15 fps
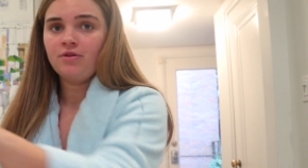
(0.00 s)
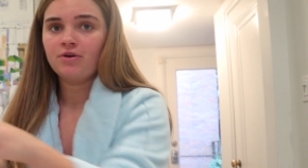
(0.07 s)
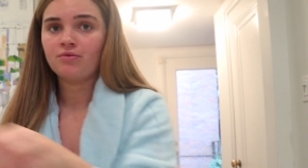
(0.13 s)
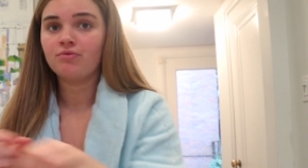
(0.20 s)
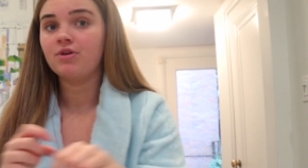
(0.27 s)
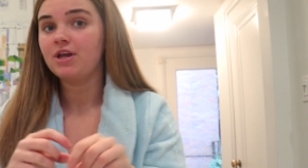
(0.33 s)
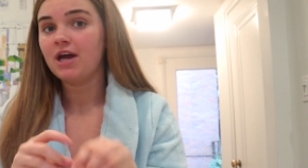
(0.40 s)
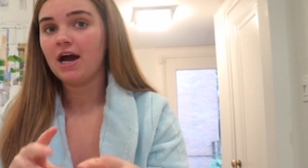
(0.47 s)
They're
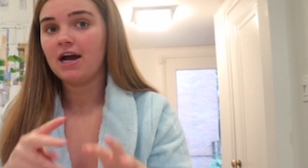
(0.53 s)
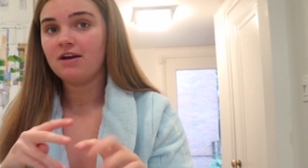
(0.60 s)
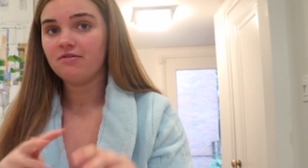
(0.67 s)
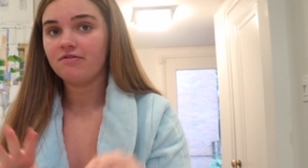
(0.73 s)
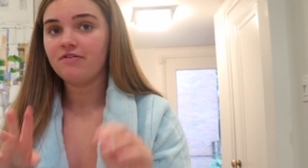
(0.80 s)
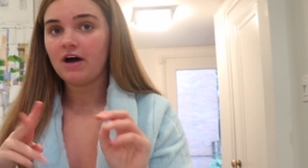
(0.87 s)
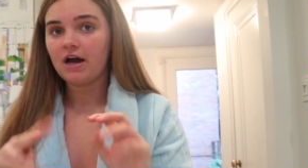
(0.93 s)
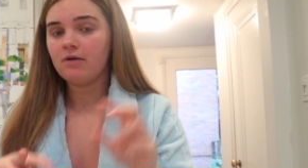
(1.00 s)
really high in
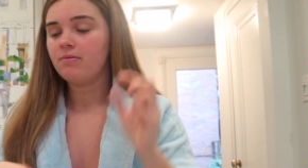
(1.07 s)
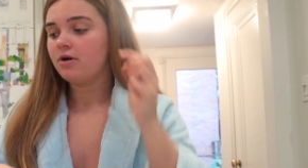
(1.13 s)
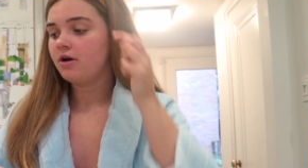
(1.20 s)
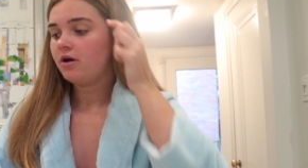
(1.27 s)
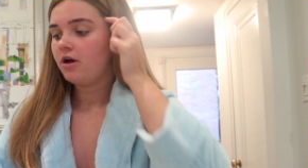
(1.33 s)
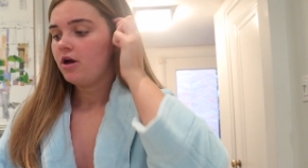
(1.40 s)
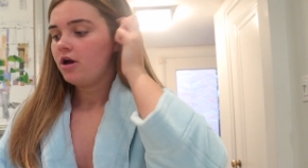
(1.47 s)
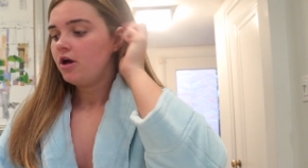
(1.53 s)

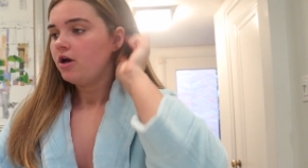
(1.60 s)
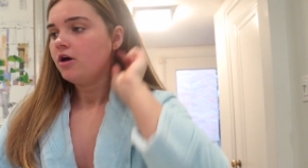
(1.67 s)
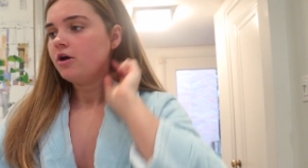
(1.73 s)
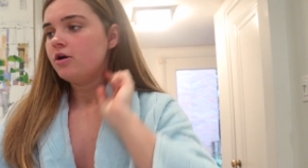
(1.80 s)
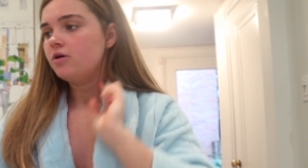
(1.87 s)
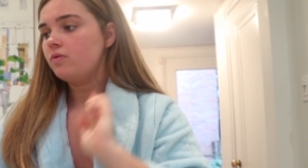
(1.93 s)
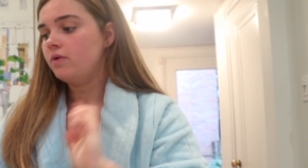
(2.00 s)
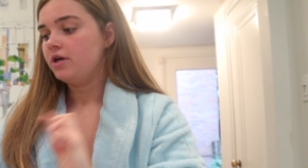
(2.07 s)
fiber,
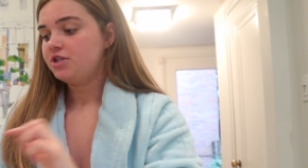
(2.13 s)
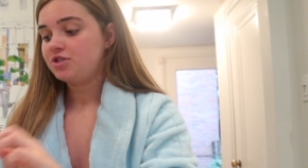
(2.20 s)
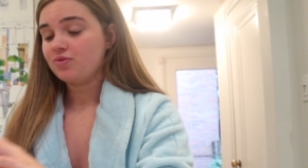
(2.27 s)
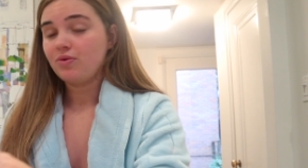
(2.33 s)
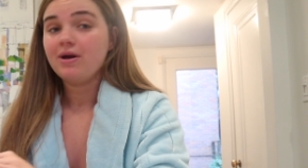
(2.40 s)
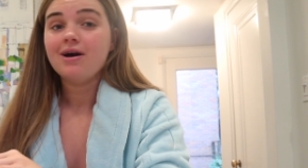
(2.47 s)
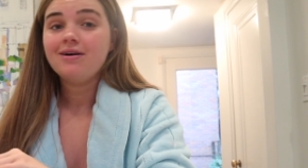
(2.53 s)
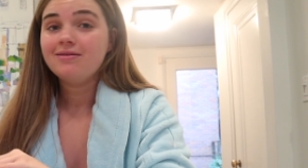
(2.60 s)
which
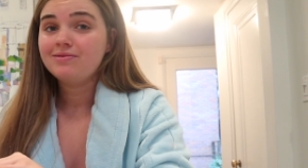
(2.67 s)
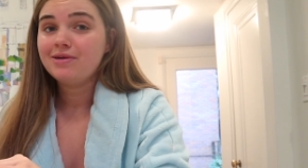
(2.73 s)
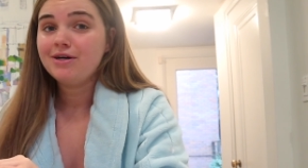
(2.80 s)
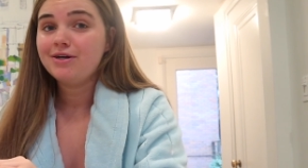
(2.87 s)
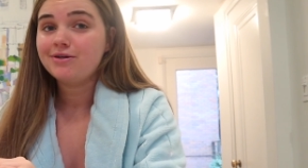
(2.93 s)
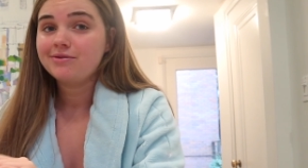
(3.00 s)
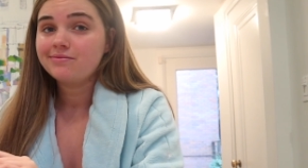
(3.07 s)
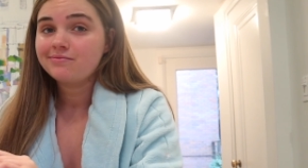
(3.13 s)
we all
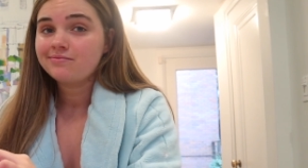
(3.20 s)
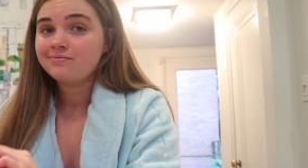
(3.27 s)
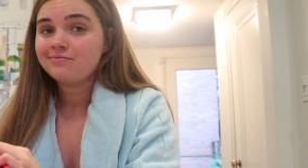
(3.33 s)
know